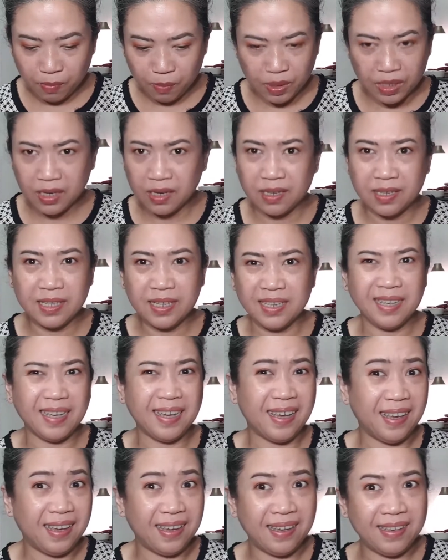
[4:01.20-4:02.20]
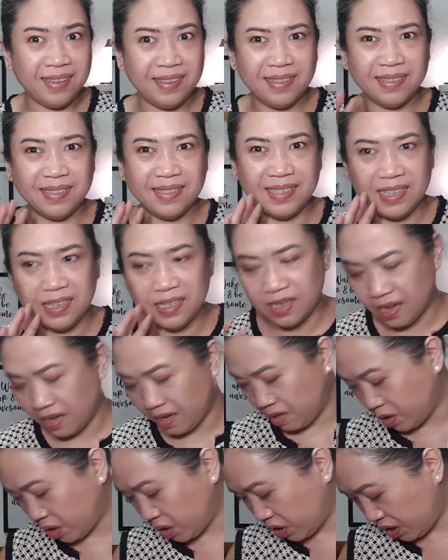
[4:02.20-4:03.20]
because I need the
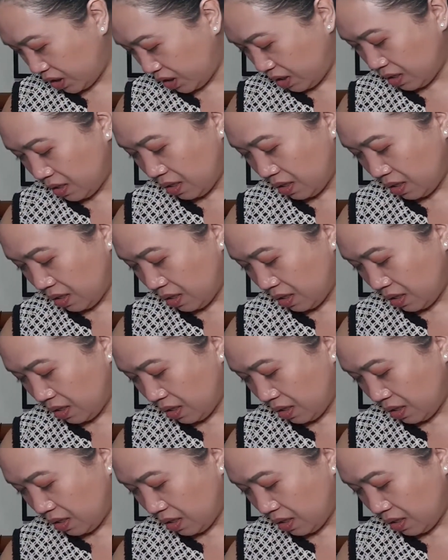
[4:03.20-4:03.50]
energy.